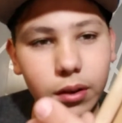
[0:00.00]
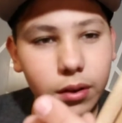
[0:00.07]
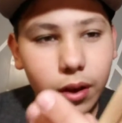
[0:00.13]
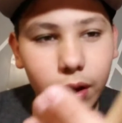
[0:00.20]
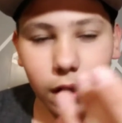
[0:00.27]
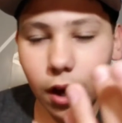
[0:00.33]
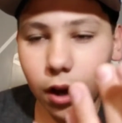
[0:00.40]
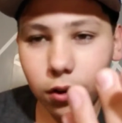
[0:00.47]

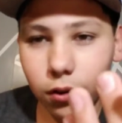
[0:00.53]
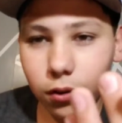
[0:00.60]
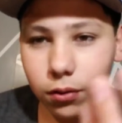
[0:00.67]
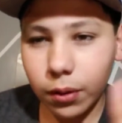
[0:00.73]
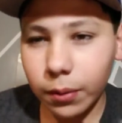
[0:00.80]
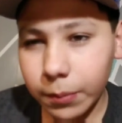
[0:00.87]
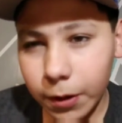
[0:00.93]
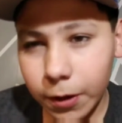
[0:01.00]
like how to use
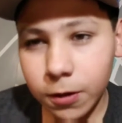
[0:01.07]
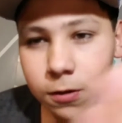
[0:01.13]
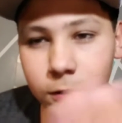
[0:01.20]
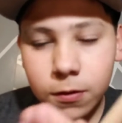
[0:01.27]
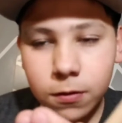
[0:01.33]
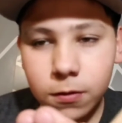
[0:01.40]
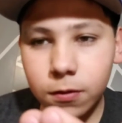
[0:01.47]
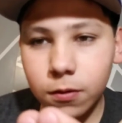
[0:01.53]
them and
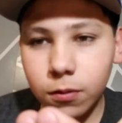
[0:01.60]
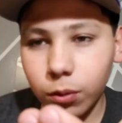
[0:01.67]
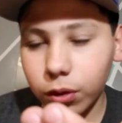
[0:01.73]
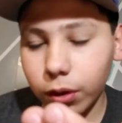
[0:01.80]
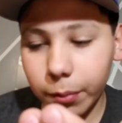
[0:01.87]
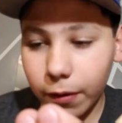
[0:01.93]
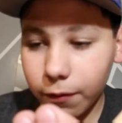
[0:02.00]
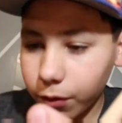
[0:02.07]
what
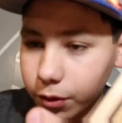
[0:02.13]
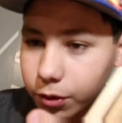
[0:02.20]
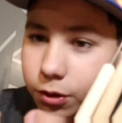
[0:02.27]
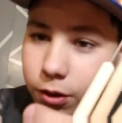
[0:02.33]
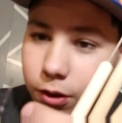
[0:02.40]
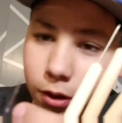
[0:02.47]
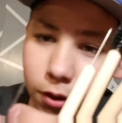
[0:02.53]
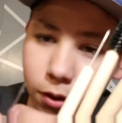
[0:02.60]
they're meant for.
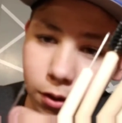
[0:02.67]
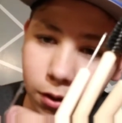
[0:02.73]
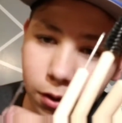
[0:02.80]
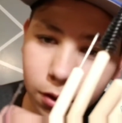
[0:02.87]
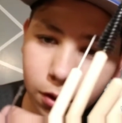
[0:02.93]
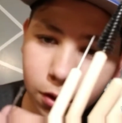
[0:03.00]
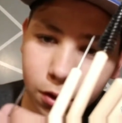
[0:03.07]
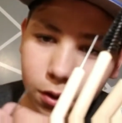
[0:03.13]

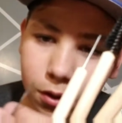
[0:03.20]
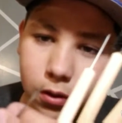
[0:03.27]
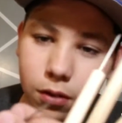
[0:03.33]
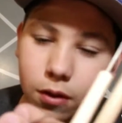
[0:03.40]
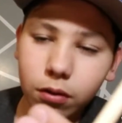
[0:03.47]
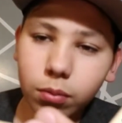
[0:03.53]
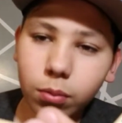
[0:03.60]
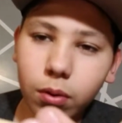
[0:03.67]

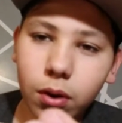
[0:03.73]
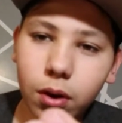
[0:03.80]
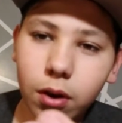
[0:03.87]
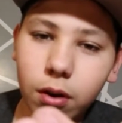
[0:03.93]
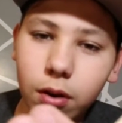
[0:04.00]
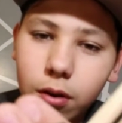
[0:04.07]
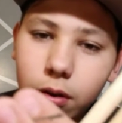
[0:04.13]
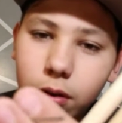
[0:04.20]
This
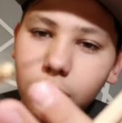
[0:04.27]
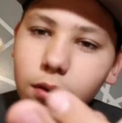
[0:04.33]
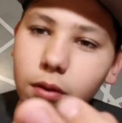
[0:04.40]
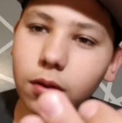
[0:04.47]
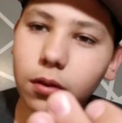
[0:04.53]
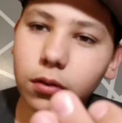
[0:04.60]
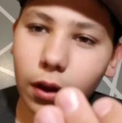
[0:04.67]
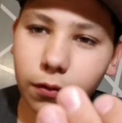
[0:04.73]
one
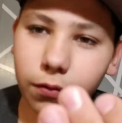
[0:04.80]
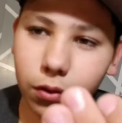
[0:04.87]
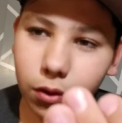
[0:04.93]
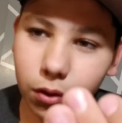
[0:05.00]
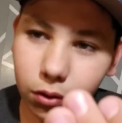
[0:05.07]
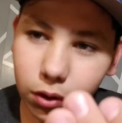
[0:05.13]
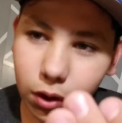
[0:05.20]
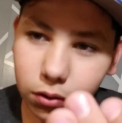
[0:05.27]
is like for
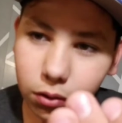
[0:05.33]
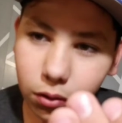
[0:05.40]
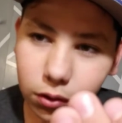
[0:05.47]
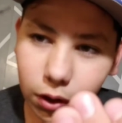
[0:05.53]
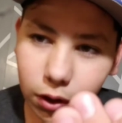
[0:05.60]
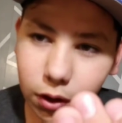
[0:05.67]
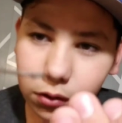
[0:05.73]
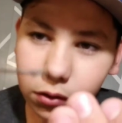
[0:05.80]
little details,
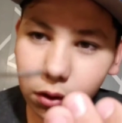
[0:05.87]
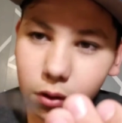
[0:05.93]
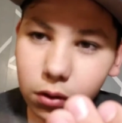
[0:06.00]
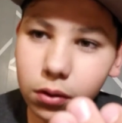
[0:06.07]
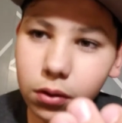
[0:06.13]
I guess.